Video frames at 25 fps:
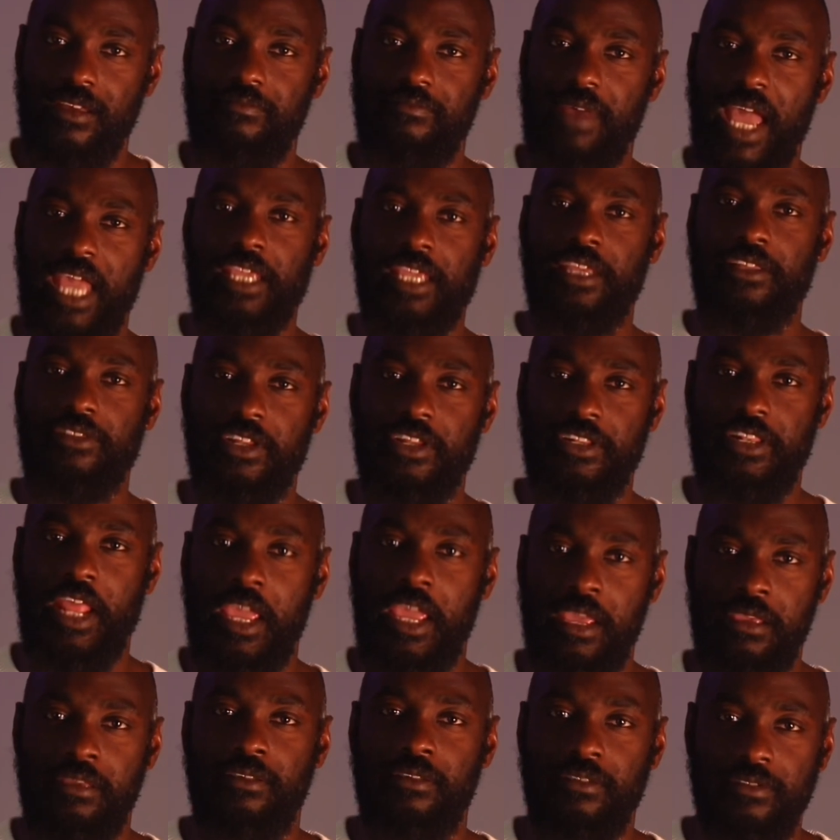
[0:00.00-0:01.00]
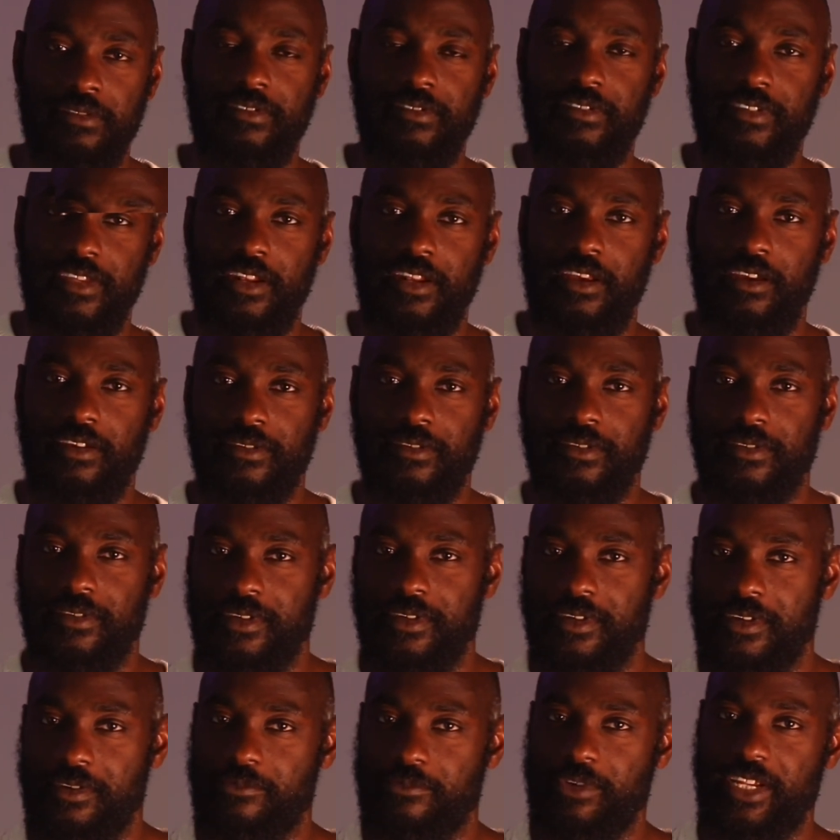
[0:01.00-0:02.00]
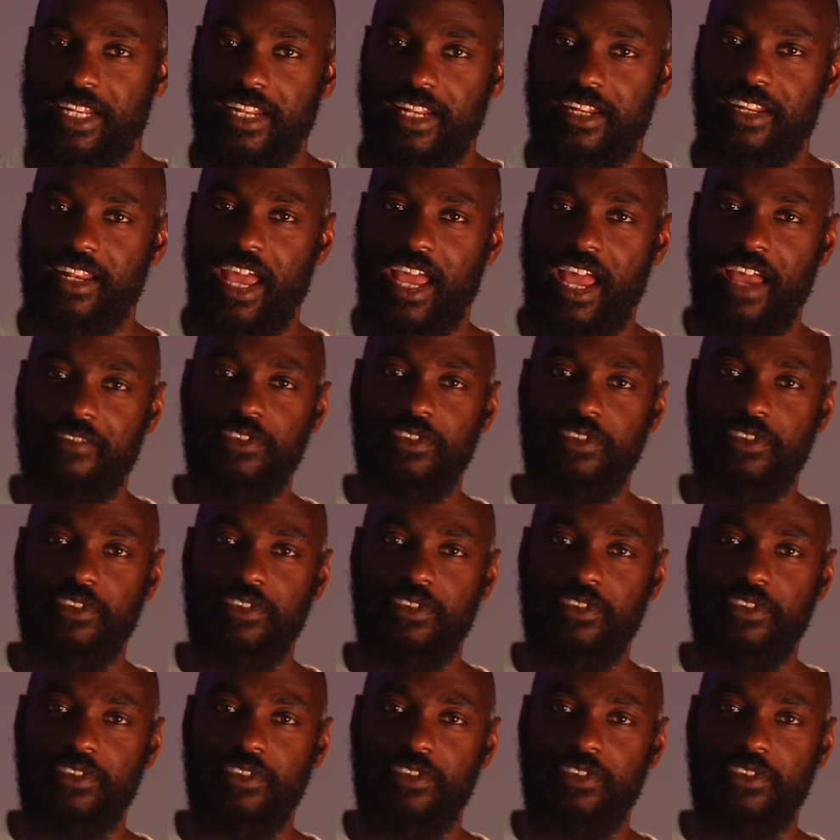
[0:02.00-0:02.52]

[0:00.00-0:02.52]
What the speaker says: back in the days, you know, we didn't have